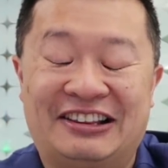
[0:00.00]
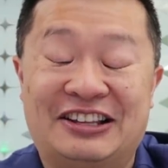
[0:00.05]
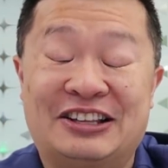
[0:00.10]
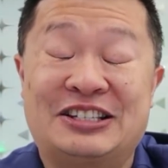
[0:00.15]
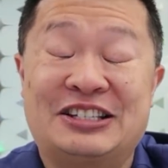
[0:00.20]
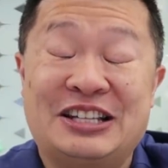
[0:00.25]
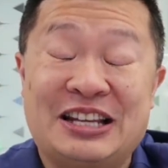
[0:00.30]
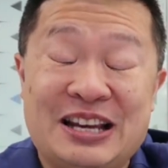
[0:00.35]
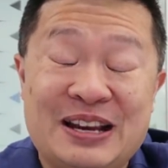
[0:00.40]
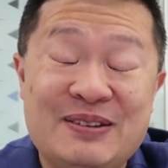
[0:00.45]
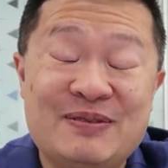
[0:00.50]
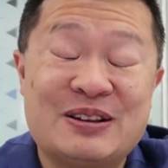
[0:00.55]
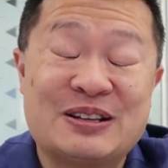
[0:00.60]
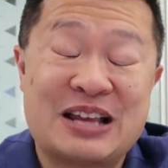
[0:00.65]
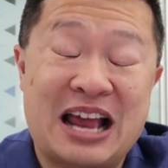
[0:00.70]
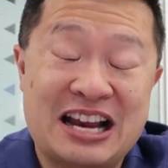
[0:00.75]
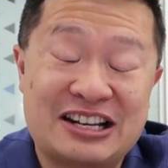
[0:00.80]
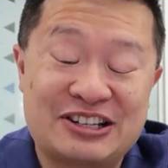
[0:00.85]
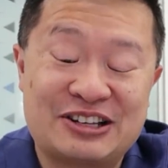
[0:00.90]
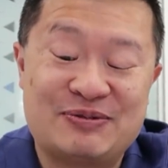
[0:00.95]
The team
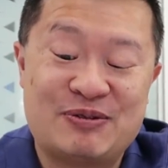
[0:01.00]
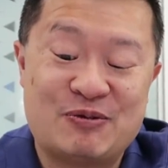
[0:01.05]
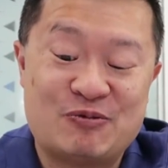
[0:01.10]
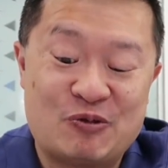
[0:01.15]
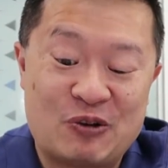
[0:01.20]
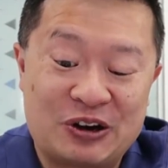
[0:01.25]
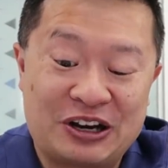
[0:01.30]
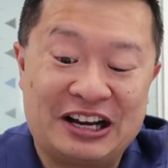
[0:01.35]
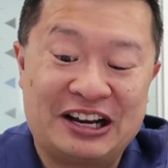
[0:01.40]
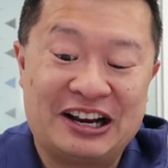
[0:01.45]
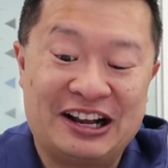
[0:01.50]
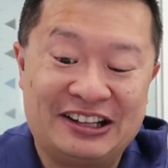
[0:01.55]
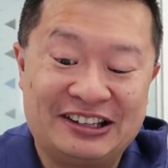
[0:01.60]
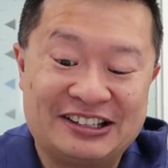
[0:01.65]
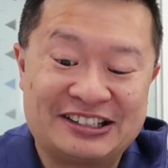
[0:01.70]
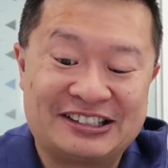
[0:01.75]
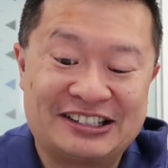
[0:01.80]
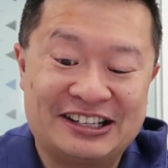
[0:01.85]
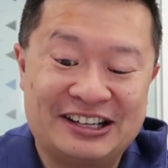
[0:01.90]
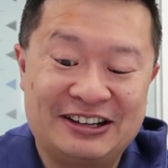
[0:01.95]
has actually been working on
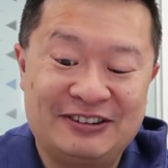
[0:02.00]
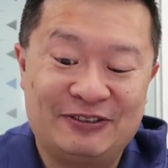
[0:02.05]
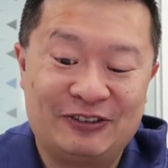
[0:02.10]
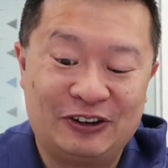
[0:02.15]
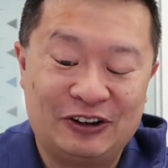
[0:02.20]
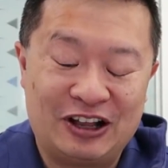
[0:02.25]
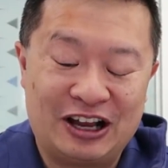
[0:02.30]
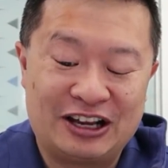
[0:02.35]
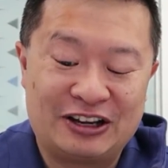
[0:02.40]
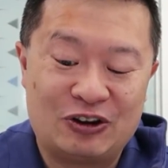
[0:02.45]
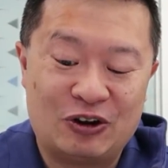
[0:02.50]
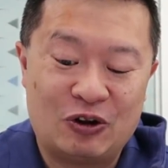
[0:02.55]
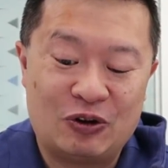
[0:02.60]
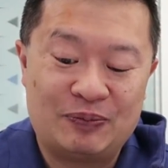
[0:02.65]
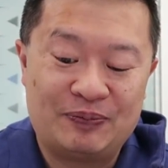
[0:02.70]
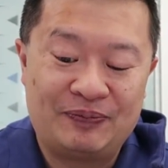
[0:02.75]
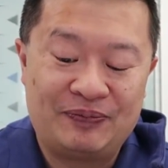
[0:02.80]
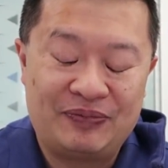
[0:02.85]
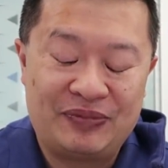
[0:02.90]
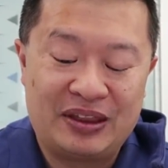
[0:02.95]
this thing for like
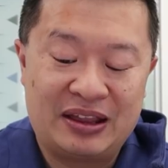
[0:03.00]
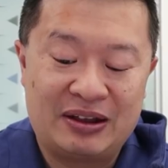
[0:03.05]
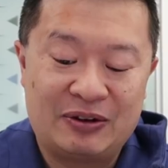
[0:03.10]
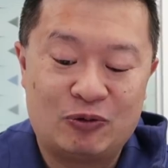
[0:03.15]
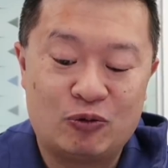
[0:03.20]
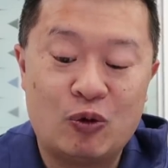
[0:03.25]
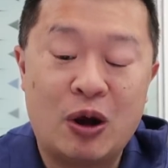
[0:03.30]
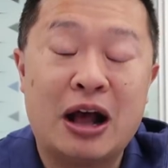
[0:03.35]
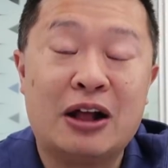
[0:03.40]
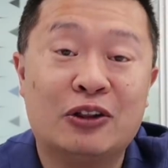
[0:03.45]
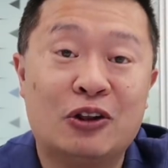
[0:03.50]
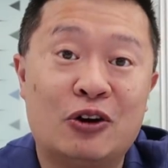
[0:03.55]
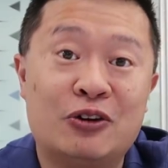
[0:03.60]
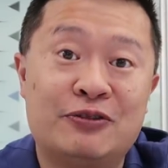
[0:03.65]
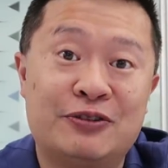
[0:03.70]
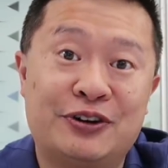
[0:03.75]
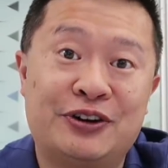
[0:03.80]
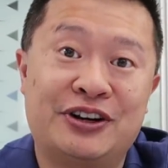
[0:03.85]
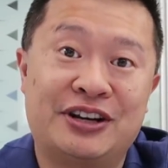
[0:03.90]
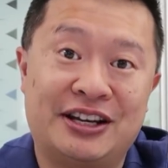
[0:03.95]
well
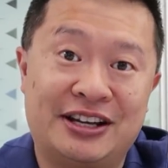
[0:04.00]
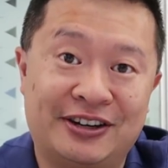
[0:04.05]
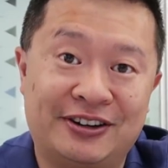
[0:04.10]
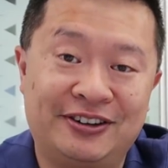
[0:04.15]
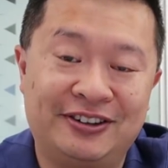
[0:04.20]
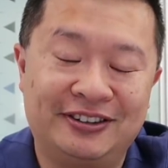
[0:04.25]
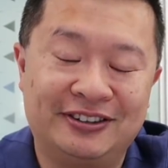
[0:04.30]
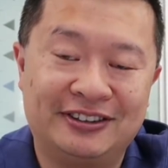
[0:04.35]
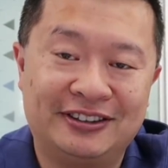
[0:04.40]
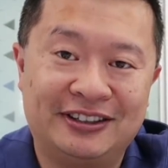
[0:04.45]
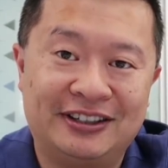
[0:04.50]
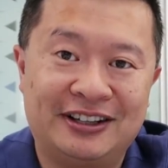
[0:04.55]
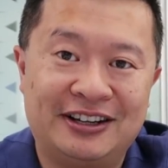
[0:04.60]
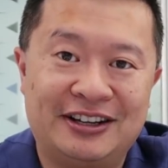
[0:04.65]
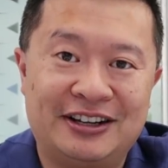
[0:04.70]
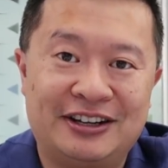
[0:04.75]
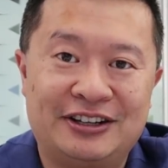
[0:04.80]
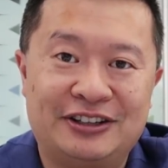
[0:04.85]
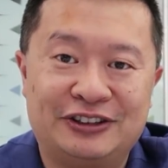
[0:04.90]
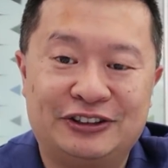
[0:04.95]
over a year.
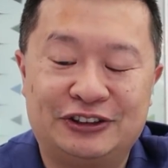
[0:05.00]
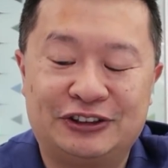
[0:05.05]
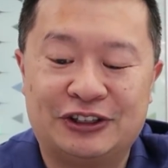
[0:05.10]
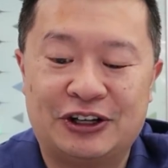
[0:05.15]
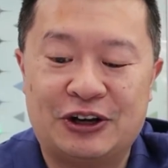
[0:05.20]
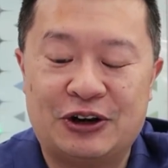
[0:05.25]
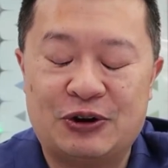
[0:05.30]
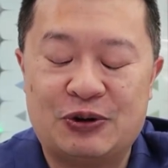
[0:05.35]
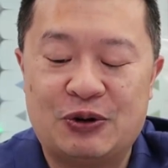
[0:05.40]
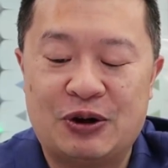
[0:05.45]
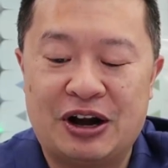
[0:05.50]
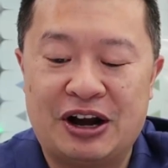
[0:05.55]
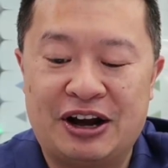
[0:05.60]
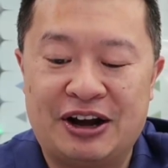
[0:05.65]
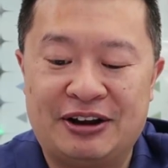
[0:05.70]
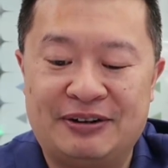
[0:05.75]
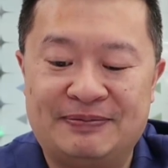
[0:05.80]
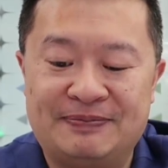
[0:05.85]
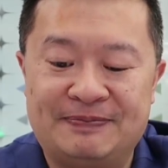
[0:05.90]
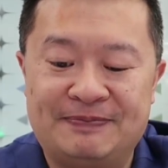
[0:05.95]
So
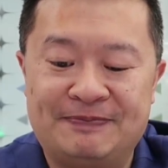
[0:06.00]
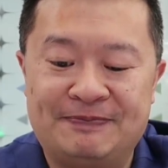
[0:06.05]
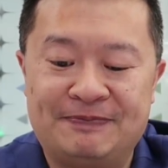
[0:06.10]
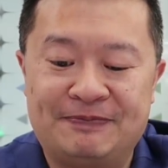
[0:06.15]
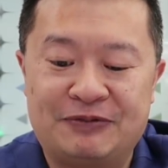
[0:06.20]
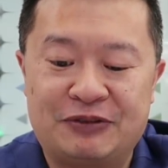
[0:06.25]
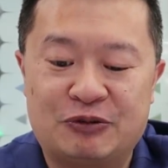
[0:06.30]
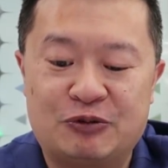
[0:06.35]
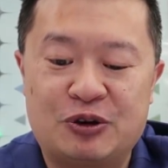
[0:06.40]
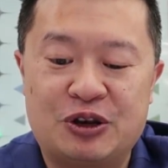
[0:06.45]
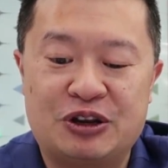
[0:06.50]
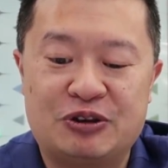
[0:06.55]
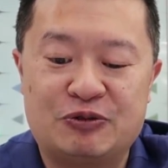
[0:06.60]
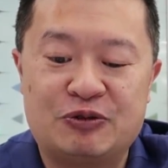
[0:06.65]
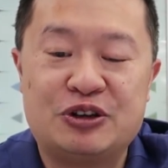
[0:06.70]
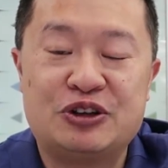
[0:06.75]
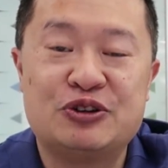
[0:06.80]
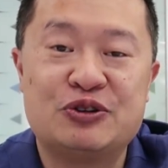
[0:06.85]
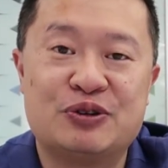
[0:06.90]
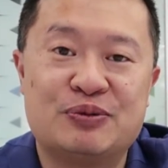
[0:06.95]
um, we,
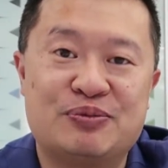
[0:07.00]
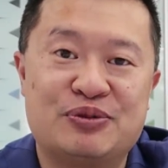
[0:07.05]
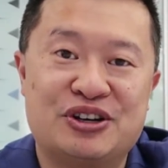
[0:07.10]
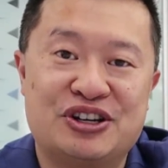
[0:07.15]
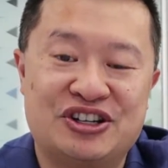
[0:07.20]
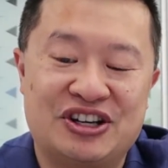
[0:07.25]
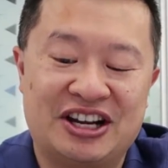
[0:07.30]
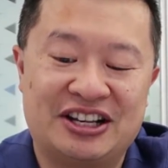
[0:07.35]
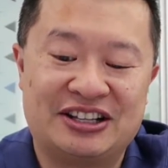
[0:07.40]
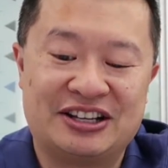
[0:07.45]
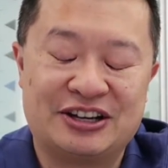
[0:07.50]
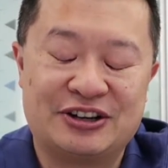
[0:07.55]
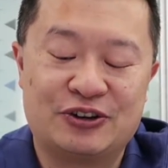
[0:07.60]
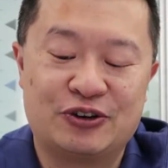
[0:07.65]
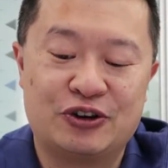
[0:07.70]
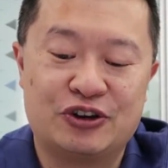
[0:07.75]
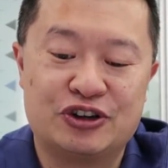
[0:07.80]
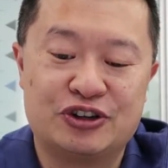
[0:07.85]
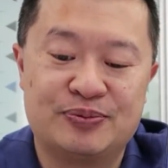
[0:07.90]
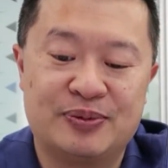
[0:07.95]
we do appreciate the
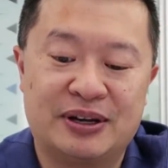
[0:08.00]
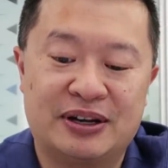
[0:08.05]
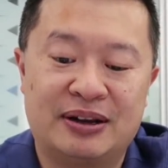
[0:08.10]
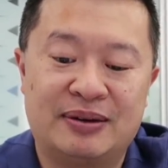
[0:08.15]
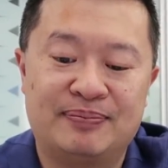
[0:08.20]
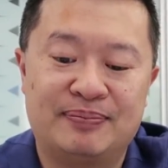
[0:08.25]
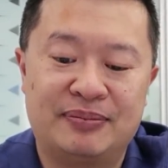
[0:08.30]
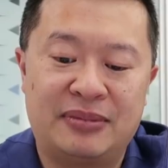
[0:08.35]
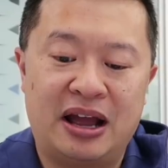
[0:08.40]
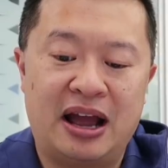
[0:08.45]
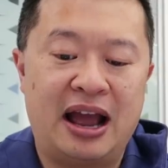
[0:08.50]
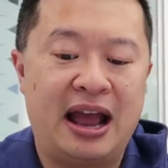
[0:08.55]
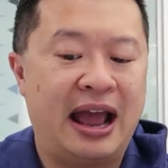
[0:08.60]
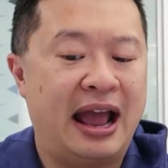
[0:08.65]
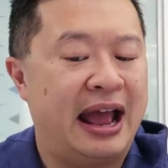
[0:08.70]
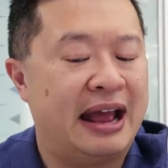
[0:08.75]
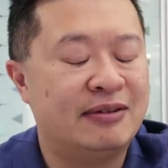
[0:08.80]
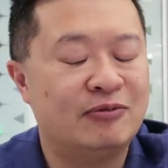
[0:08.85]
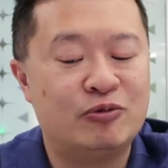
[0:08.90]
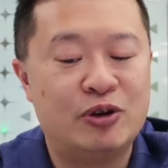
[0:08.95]
encouragement.
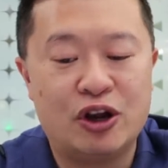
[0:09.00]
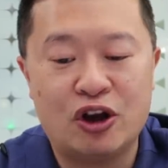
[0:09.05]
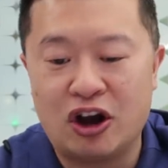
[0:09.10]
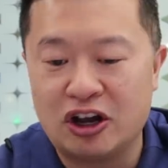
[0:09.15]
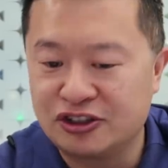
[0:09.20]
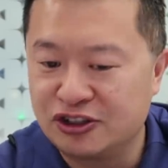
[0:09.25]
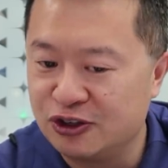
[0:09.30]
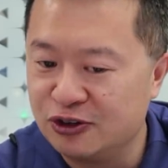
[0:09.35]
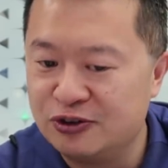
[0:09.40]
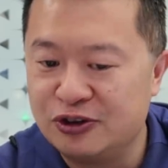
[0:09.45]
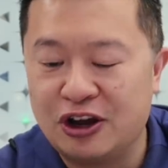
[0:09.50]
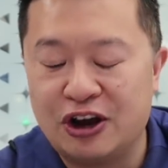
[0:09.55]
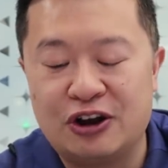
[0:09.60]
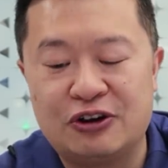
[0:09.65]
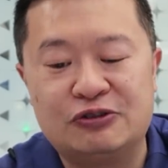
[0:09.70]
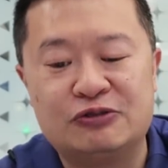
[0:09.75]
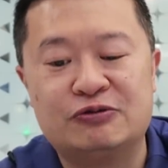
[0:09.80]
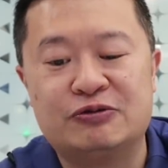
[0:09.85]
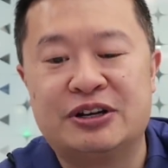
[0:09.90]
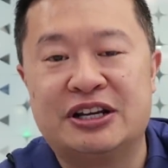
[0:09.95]
And we also
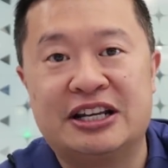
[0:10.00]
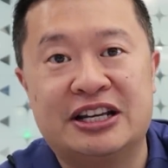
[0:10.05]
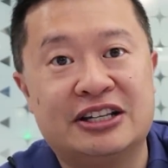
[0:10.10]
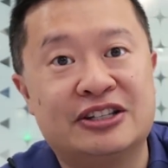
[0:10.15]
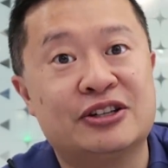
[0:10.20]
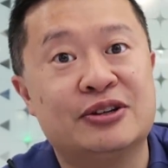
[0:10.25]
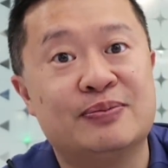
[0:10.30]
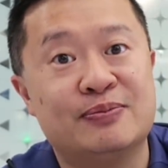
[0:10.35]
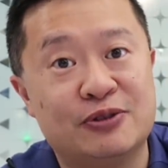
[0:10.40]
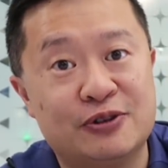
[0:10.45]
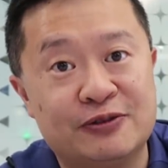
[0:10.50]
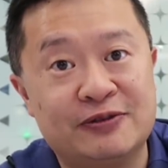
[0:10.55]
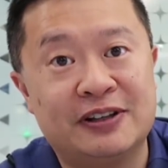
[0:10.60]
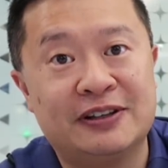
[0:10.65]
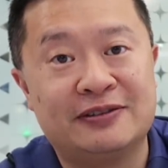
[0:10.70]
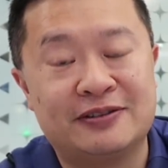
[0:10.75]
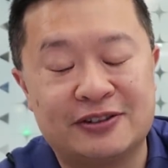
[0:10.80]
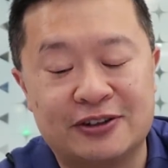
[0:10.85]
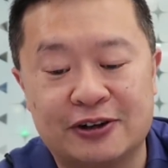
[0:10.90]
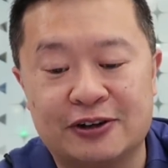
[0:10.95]
know we need to improve
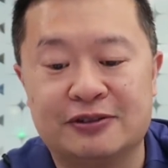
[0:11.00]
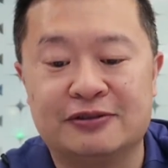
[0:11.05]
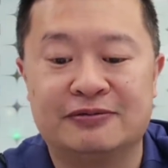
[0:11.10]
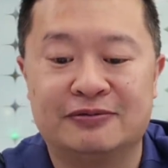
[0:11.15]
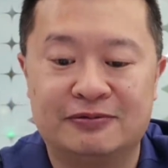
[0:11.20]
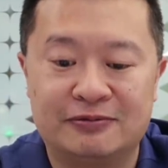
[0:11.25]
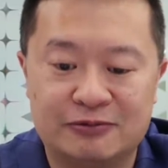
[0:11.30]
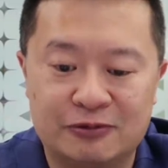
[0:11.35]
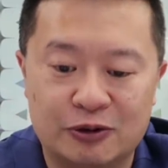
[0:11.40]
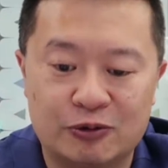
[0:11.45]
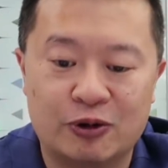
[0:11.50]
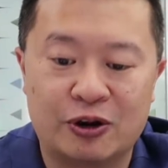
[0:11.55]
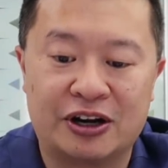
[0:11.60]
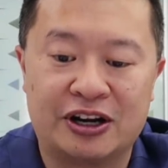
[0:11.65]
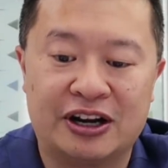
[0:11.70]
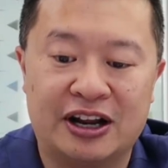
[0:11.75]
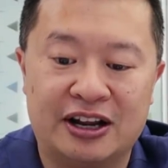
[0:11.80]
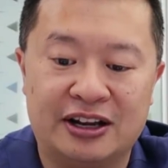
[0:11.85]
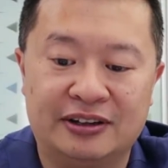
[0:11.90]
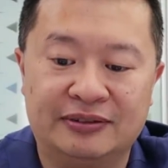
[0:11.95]
it, so we're
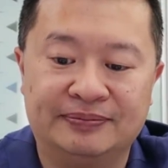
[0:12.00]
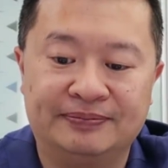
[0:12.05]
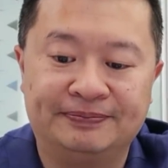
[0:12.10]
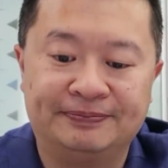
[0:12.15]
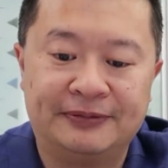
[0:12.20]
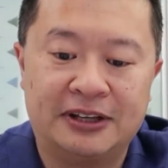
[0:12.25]
working on it.